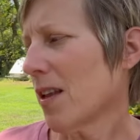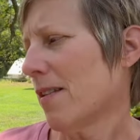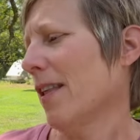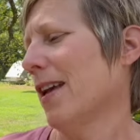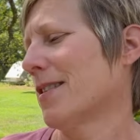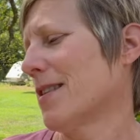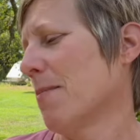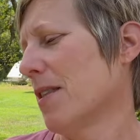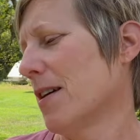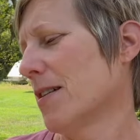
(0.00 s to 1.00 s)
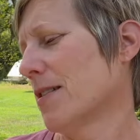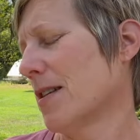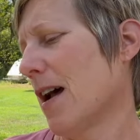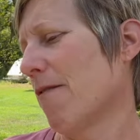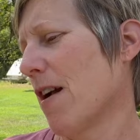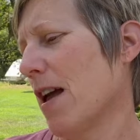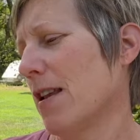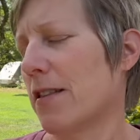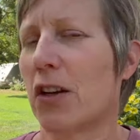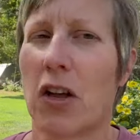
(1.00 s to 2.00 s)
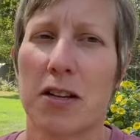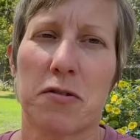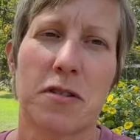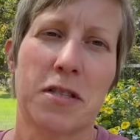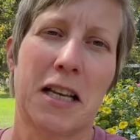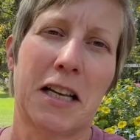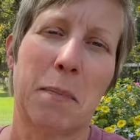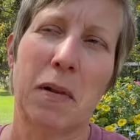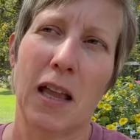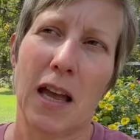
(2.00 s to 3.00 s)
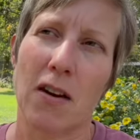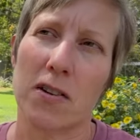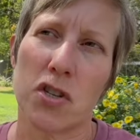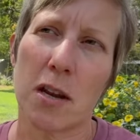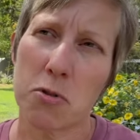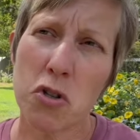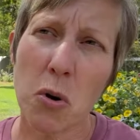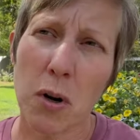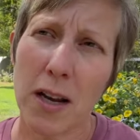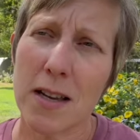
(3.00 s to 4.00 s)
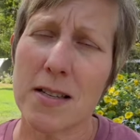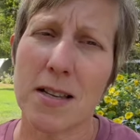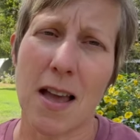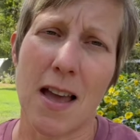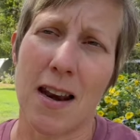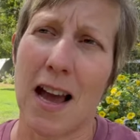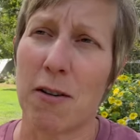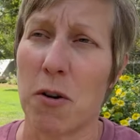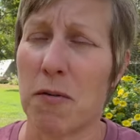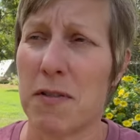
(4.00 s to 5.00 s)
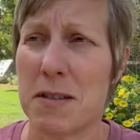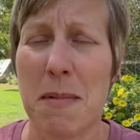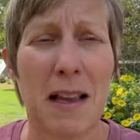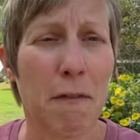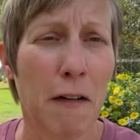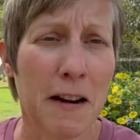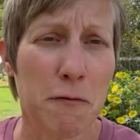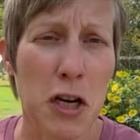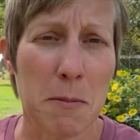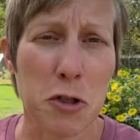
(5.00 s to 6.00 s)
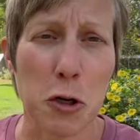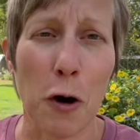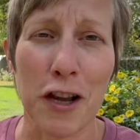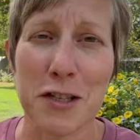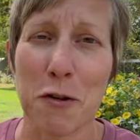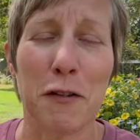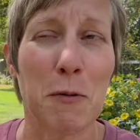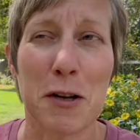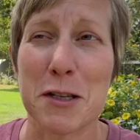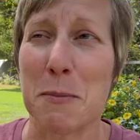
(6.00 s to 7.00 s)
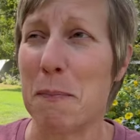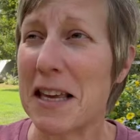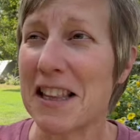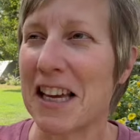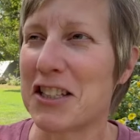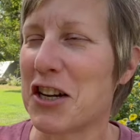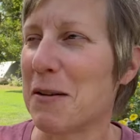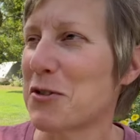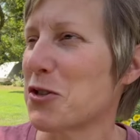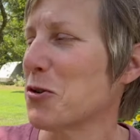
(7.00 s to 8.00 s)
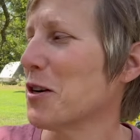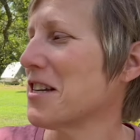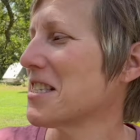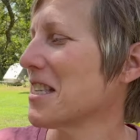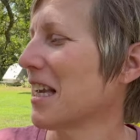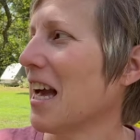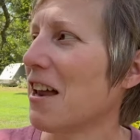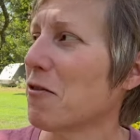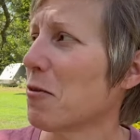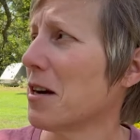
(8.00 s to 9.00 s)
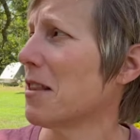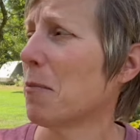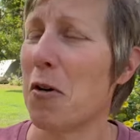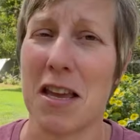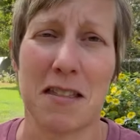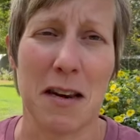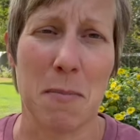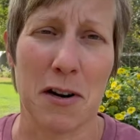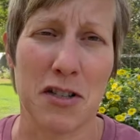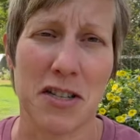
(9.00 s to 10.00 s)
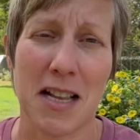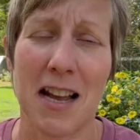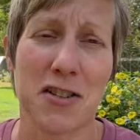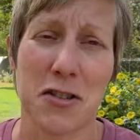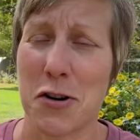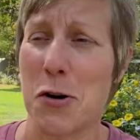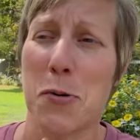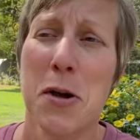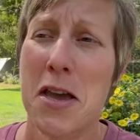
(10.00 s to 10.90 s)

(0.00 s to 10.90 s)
like, some of this I read in the glossary is, like, a play on James Joyce. And I don't know if he's making fun of James Joyce or if he wants to be like James Joyce. Like, I don't know anything about Anthony Burgess. I just know